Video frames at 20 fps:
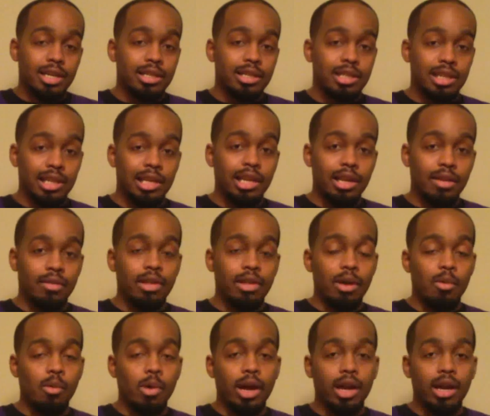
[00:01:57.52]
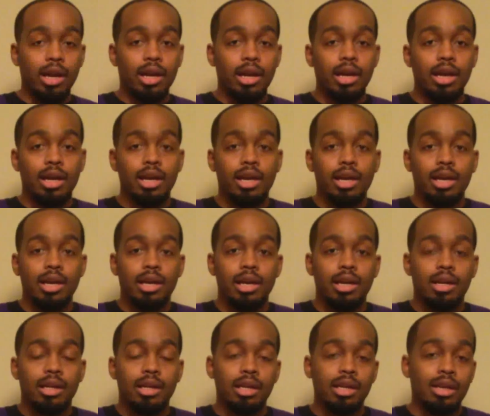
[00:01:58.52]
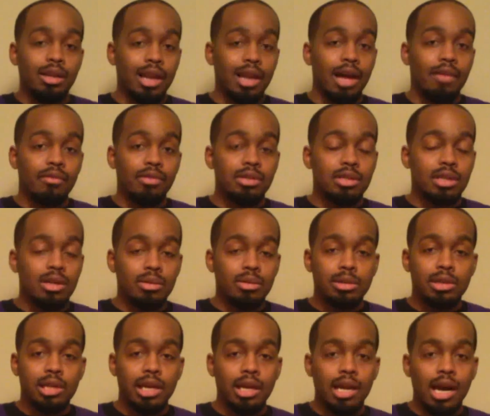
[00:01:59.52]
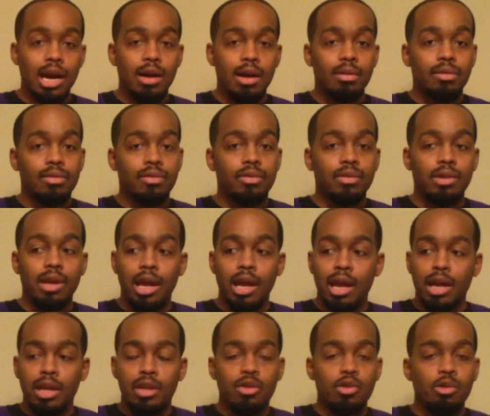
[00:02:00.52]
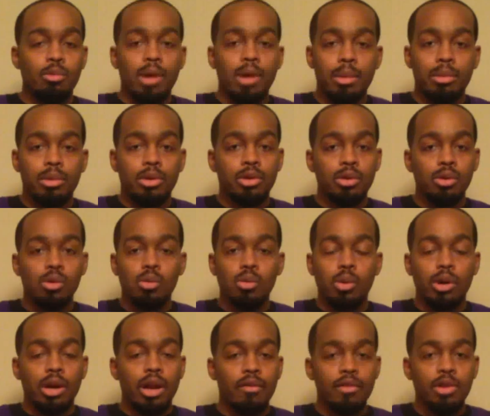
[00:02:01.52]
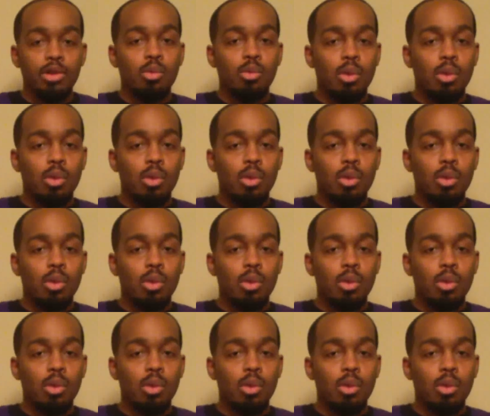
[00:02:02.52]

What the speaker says: to live that way, then your life is going to take off and you'll be able to do whatever you